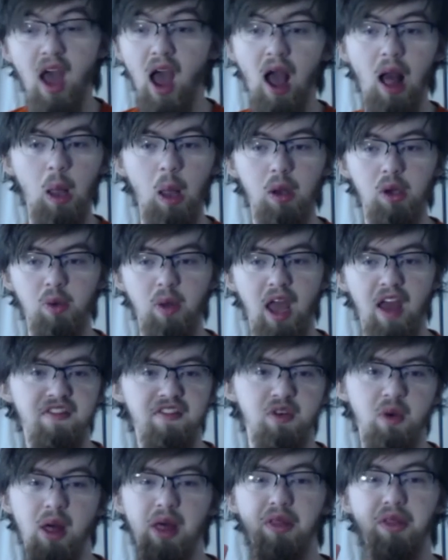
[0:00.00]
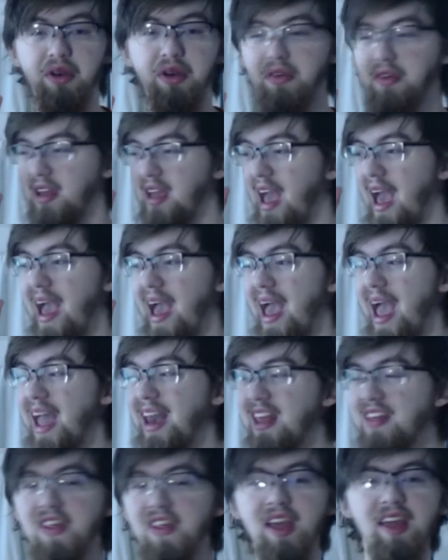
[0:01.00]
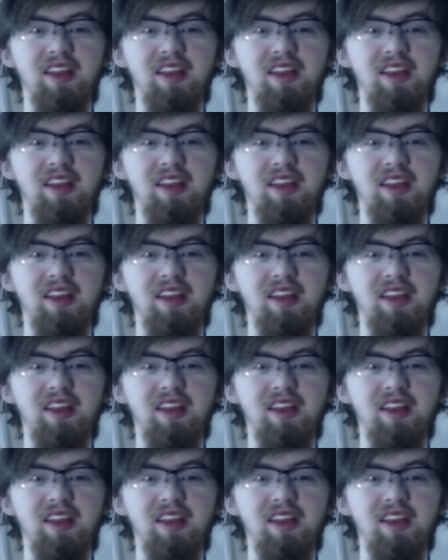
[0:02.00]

How long do we have till literally anything